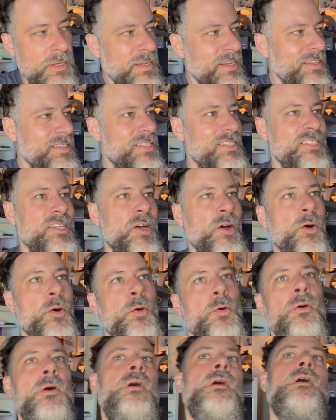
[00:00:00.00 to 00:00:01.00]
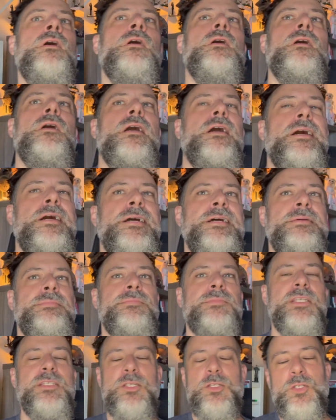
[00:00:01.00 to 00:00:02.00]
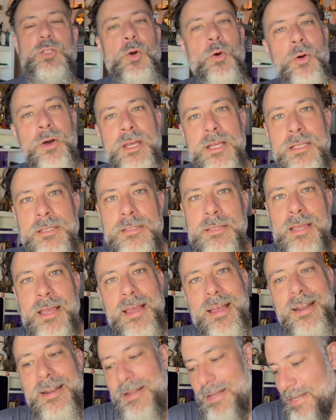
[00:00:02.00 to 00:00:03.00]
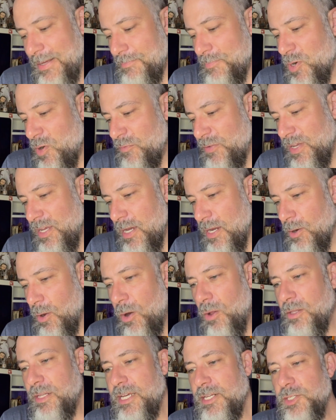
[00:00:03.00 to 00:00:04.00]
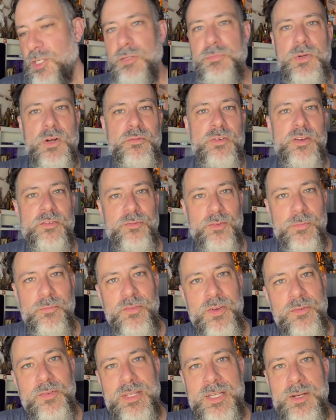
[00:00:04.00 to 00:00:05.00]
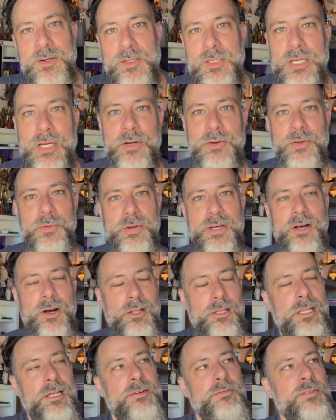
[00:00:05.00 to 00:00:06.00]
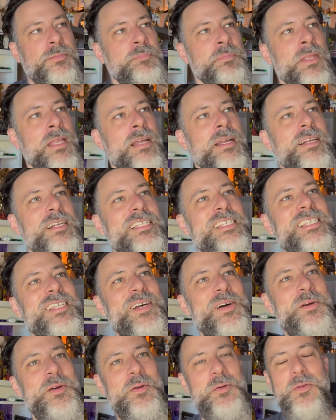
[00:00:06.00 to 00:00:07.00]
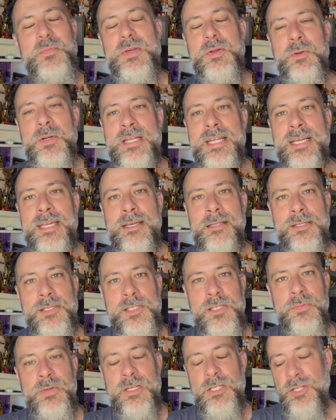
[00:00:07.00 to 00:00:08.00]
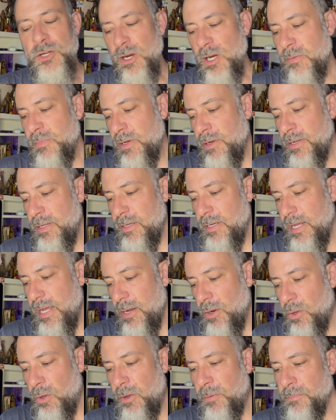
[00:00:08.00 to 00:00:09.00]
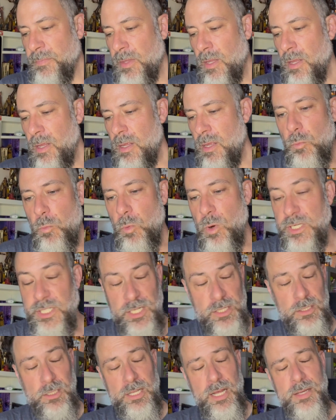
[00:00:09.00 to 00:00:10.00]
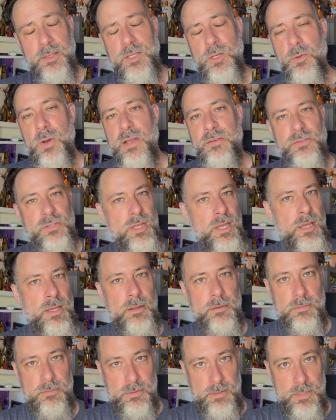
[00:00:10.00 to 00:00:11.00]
So this is toys and a movie, an all ages movie from 50 years ago that we all love. So it would be ridiculous to be a jerk about it at all, which is a lengthy way of saying,